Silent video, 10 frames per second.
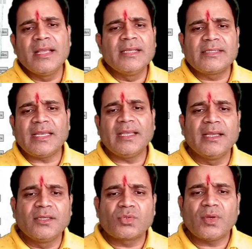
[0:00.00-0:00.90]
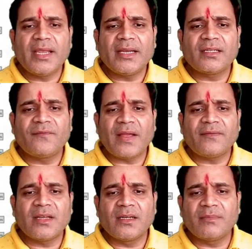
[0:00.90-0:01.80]
See, so here the
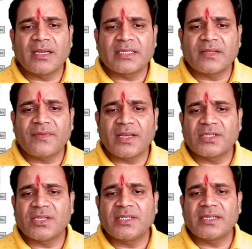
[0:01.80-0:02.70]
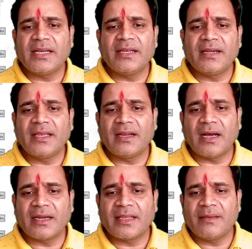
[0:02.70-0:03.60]
five kingdom classification is clear. Here
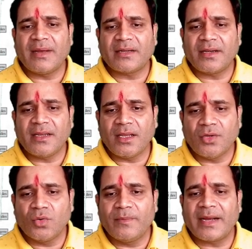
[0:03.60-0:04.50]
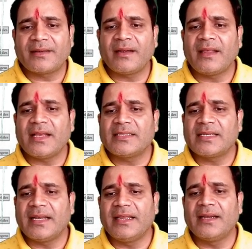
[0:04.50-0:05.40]
archaebacteria, eubacteria is
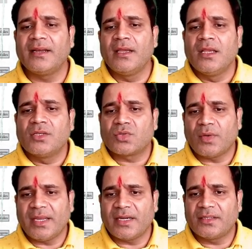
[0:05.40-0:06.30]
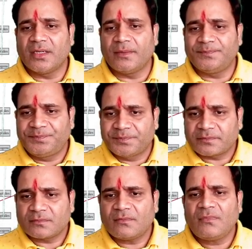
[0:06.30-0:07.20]
clear. So here the
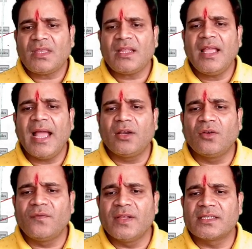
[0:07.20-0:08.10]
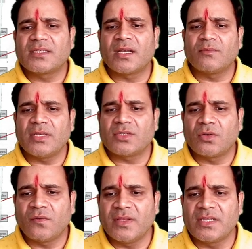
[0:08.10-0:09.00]
halophils,
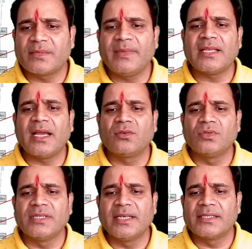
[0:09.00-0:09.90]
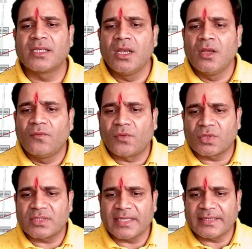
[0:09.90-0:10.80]
thermoacidophils, methanogens,
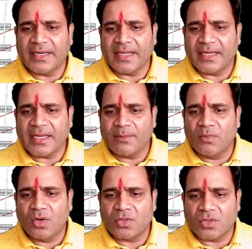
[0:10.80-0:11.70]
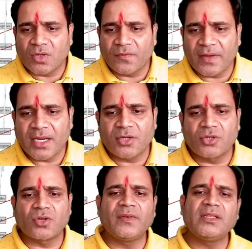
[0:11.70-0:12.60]
photosynthetic, chemoautotrophic,
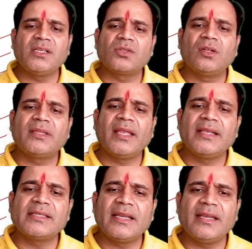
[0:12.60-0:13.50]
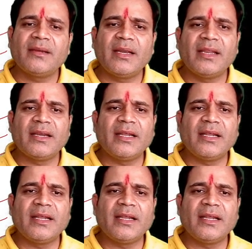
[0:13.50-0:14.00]
heterotrophic, these all thing is clear, my dear.